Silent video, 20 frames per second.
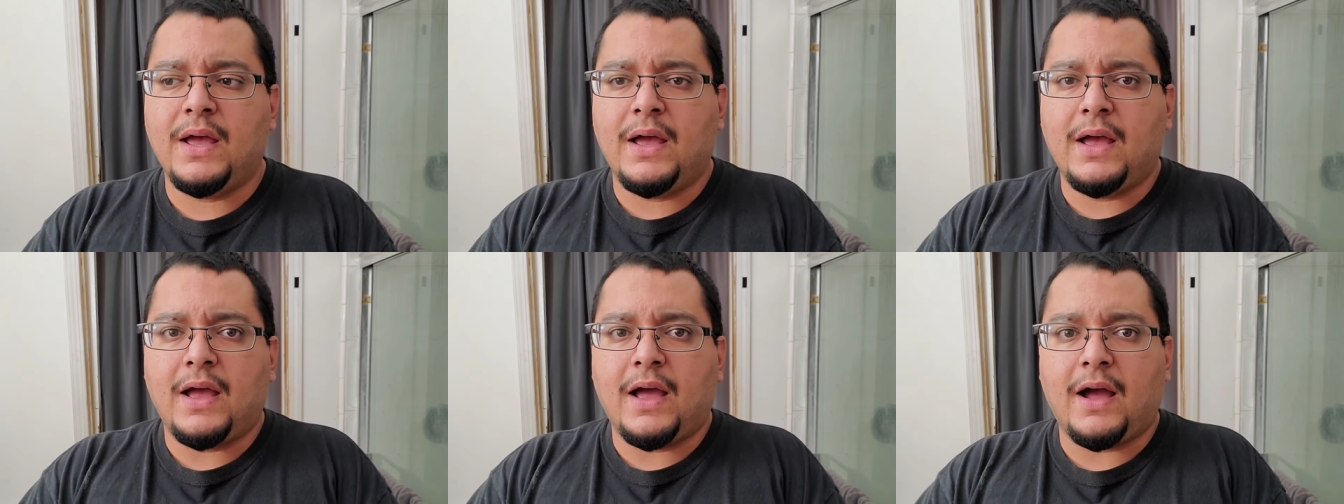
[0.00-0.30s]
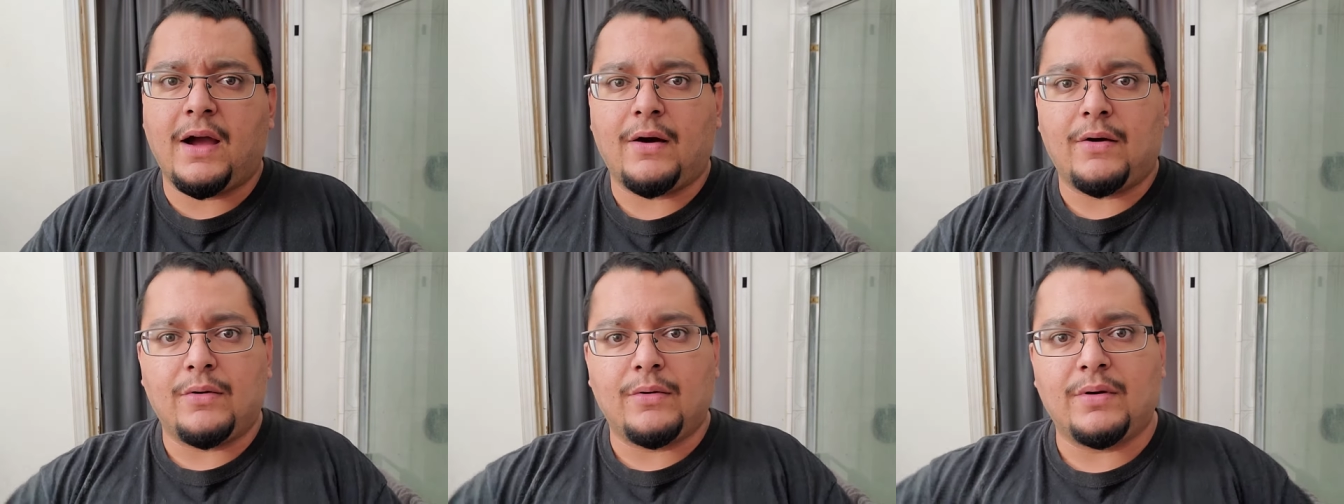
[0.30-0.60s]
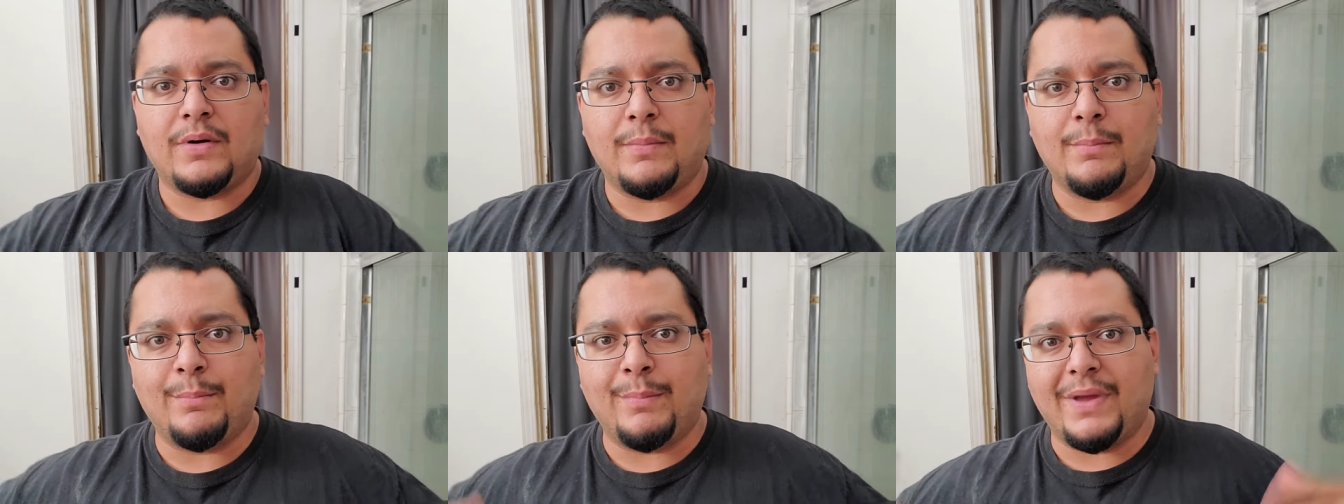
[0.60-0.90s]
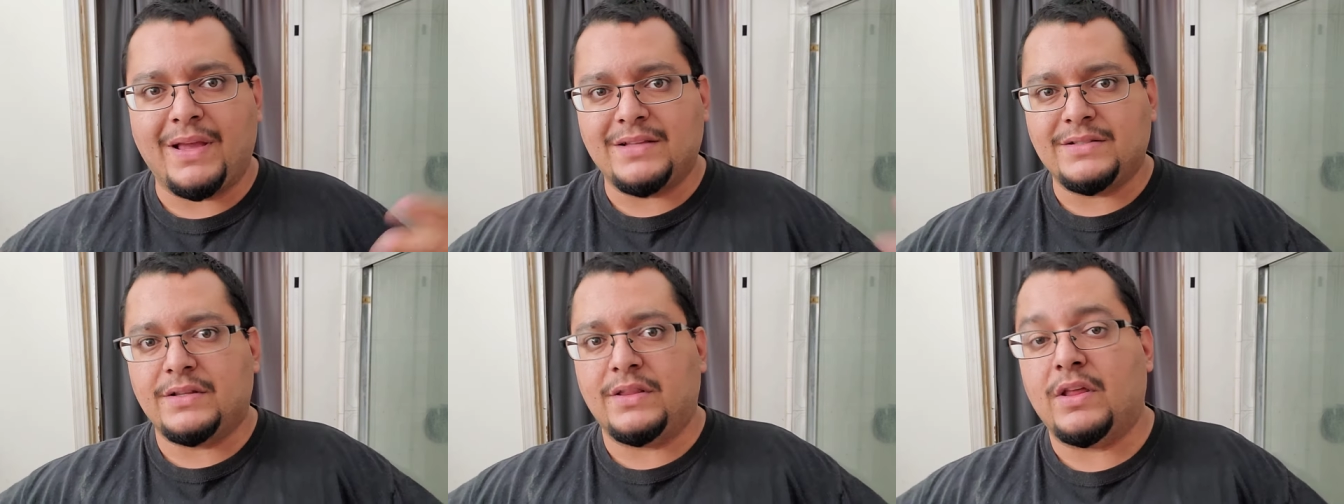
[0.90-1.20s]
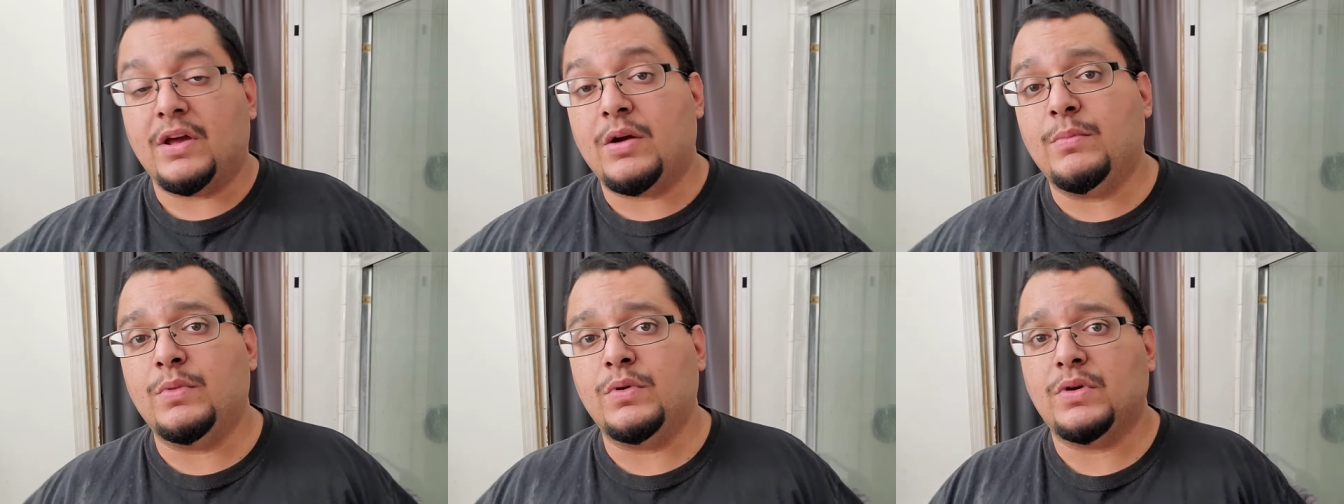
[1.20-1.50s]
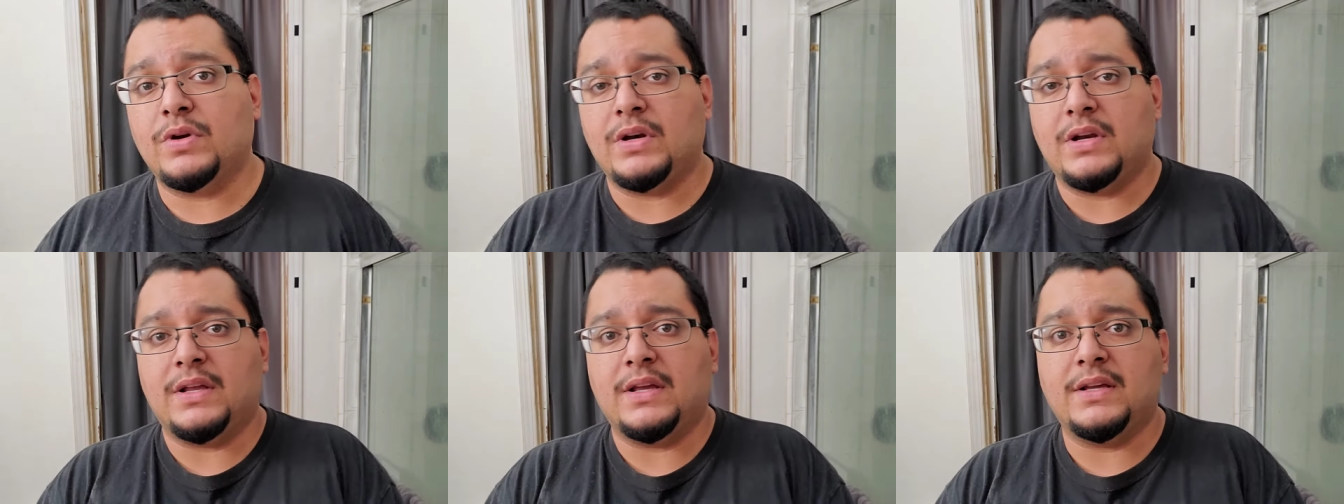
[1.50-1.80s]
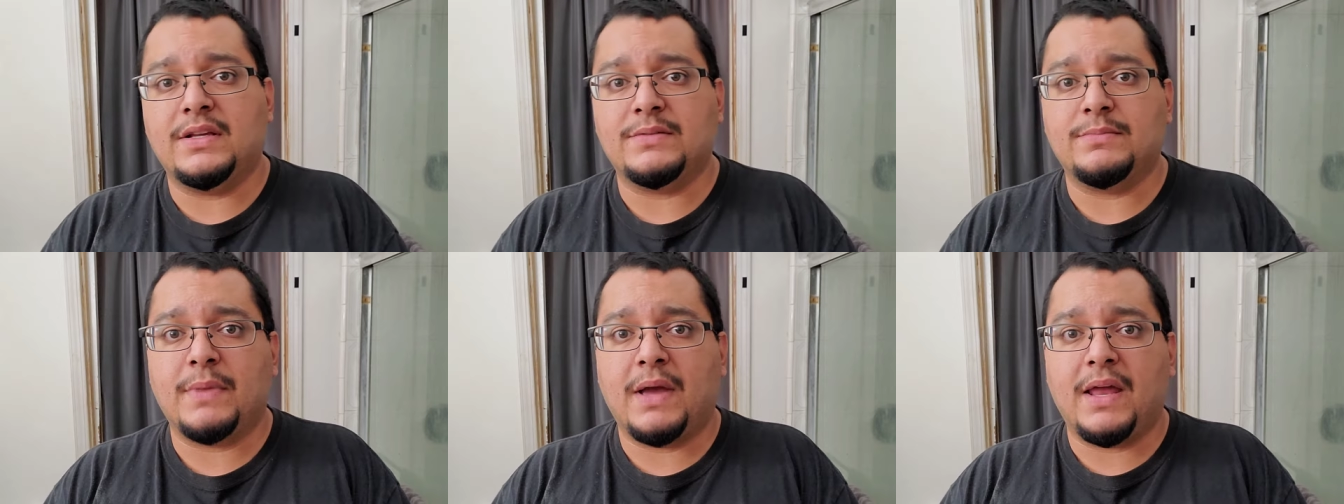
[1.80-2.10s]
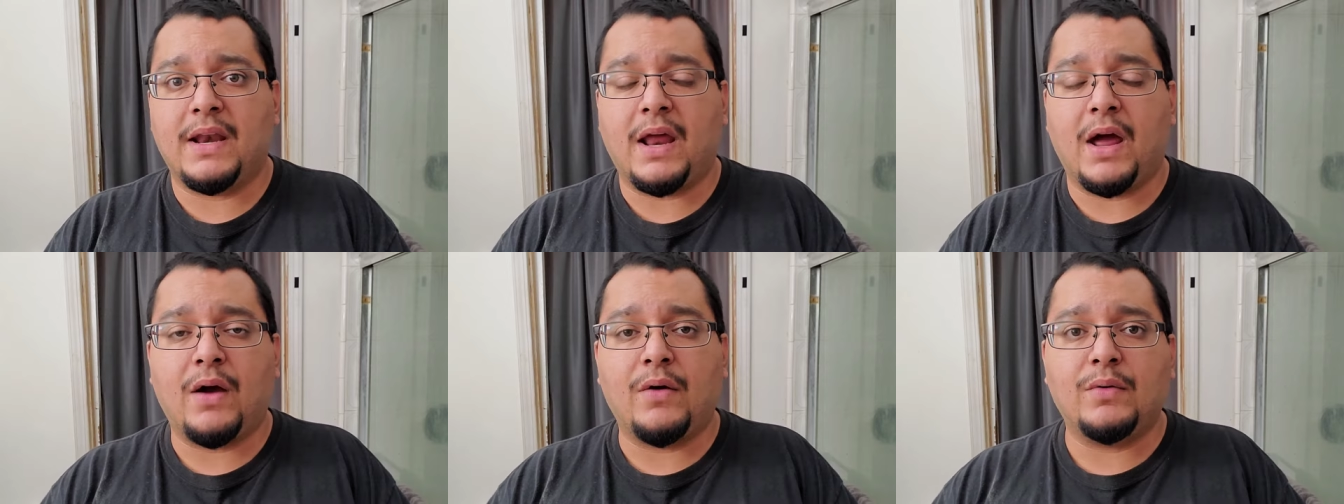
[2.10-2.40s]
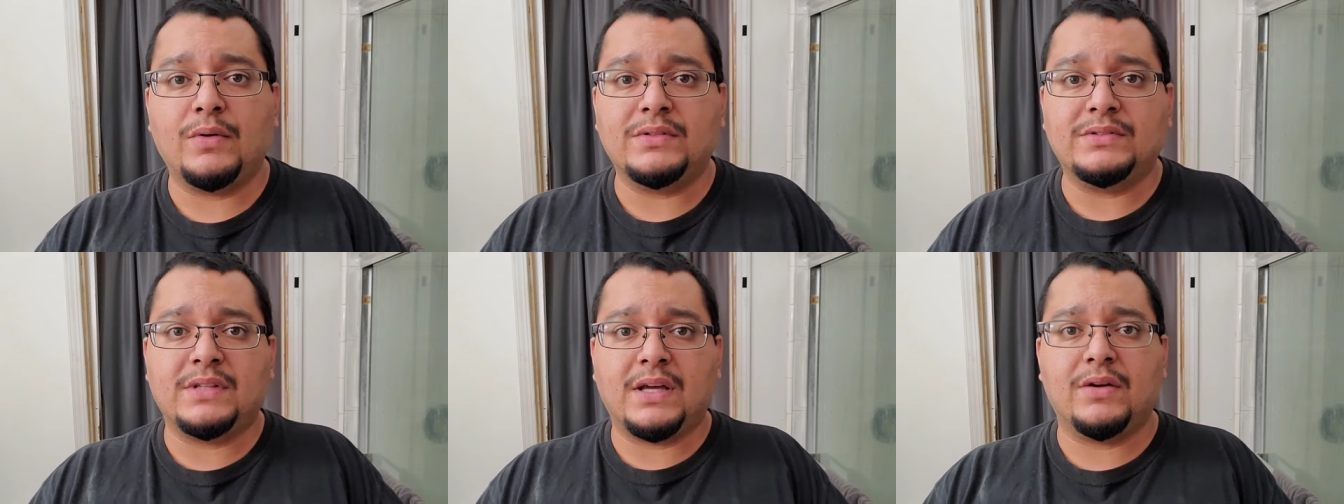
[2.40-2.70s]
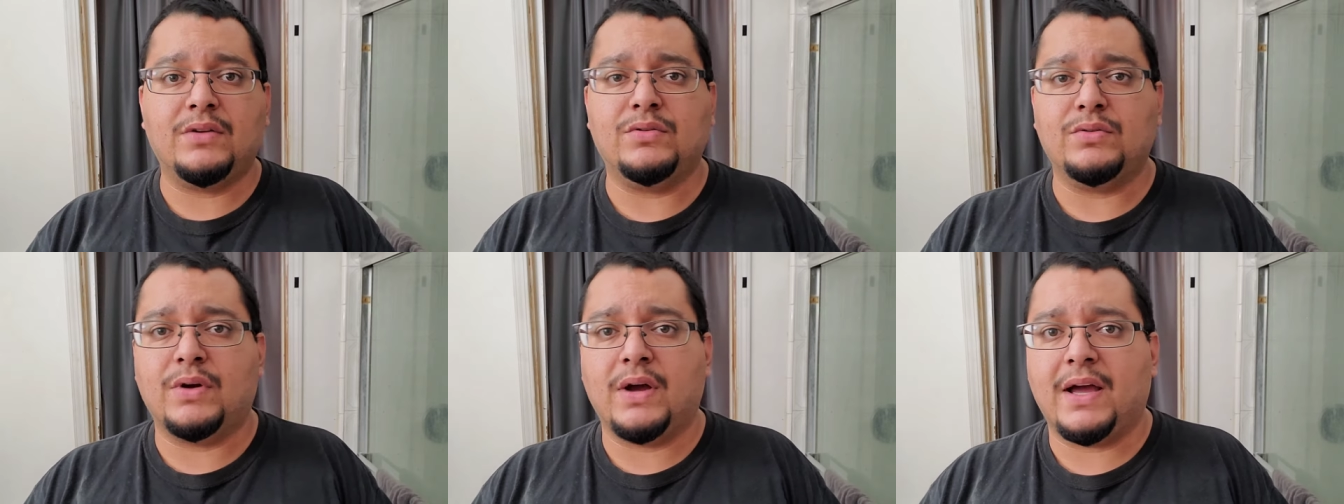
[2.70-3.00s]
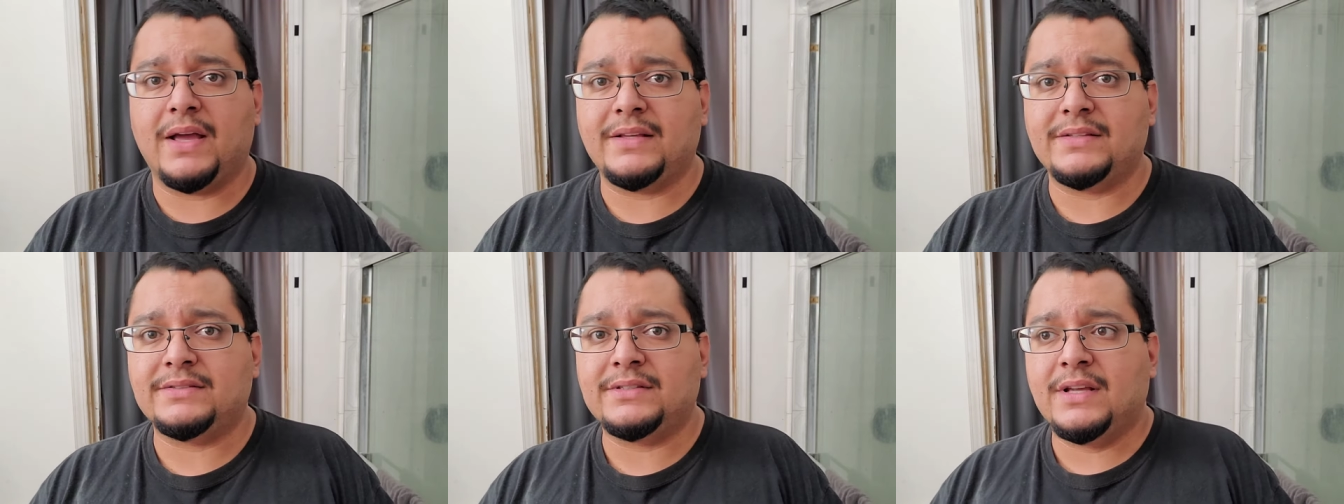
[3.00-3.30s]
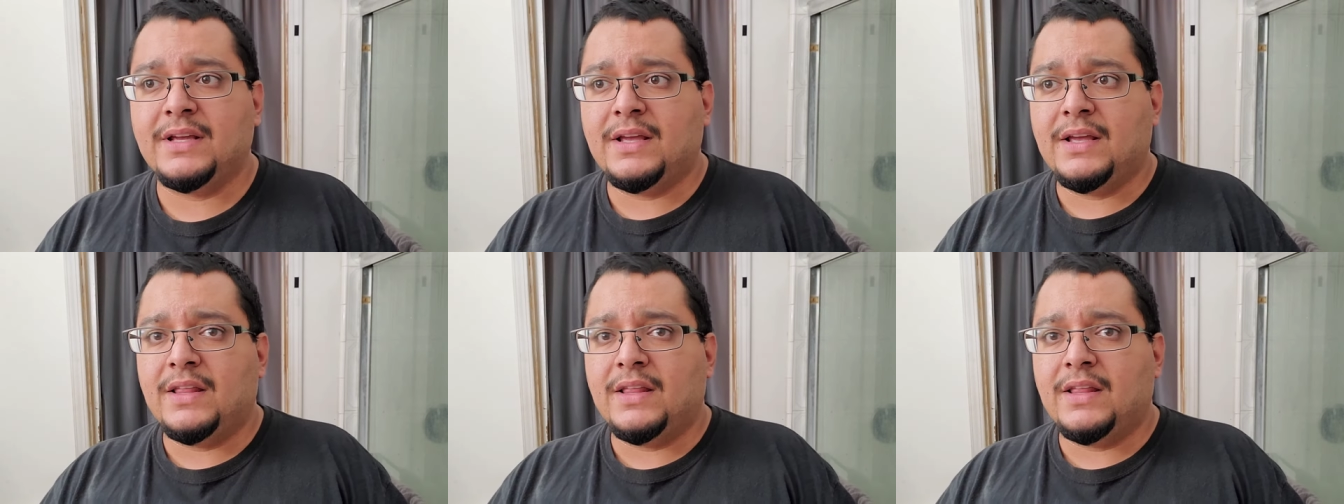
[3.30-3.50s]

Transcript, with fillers: how amazing the community is man i always tell you guys